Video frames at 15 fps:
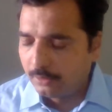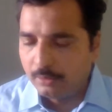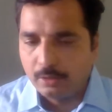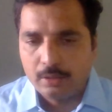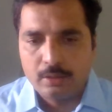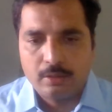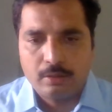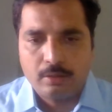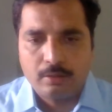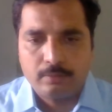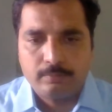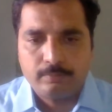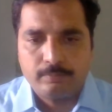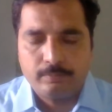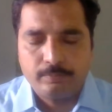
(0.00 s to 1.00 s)
uh,
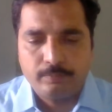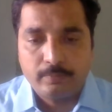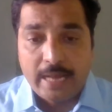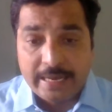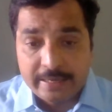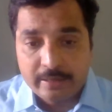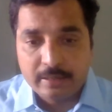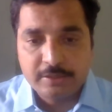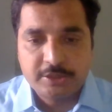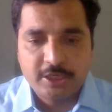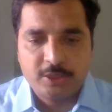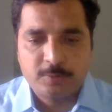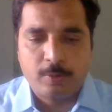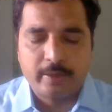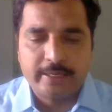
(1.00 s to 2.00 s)
agriculture
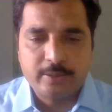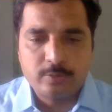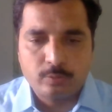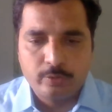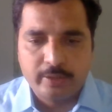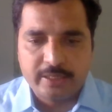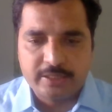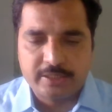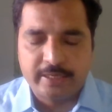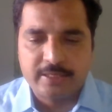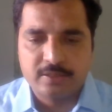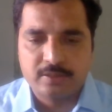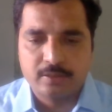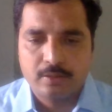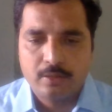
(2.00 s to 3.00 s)
is for his own
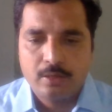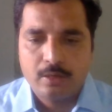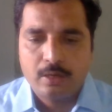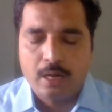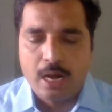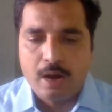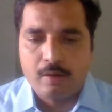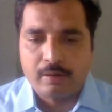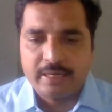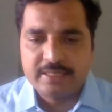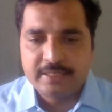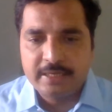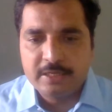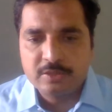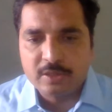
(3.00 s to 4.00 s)
residence or
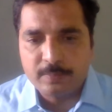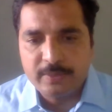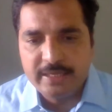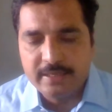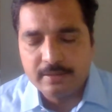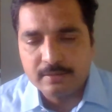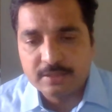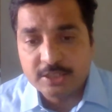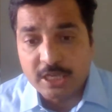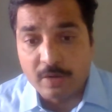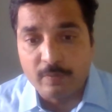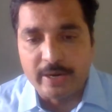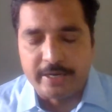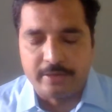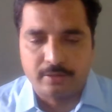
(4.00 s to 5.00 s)
residence of the
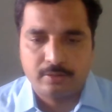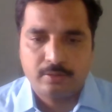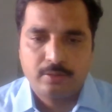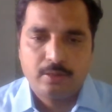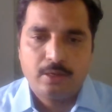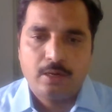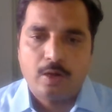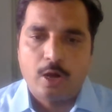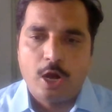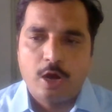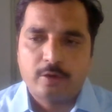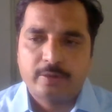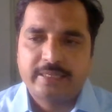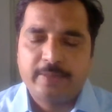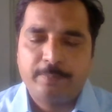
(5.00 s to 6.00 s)
servant
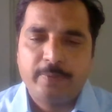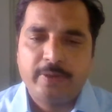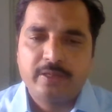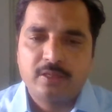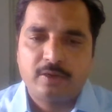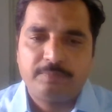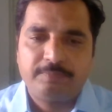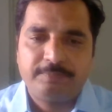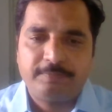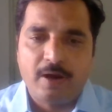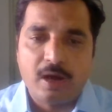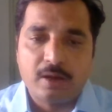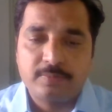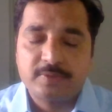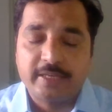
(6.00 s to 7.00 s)
or keeping the
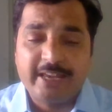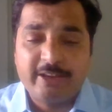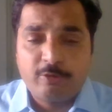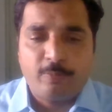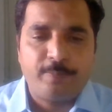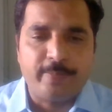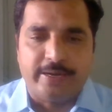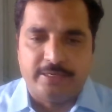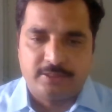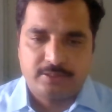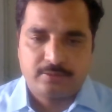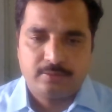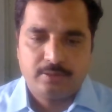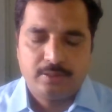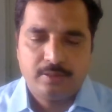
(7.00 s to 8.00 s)
farm's
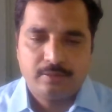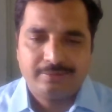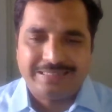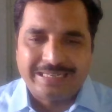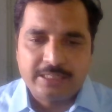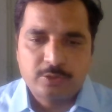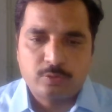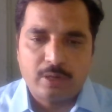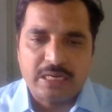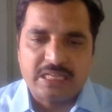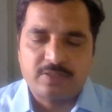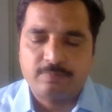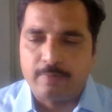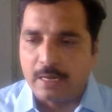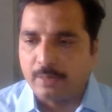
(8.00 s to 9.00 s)
equipments, that is called
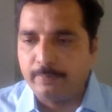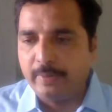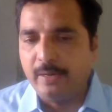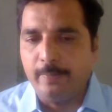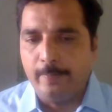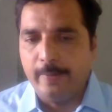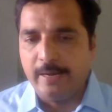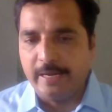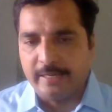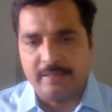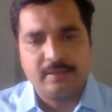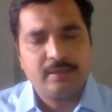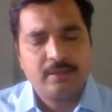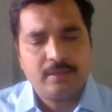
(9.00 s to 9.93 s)
as farm building.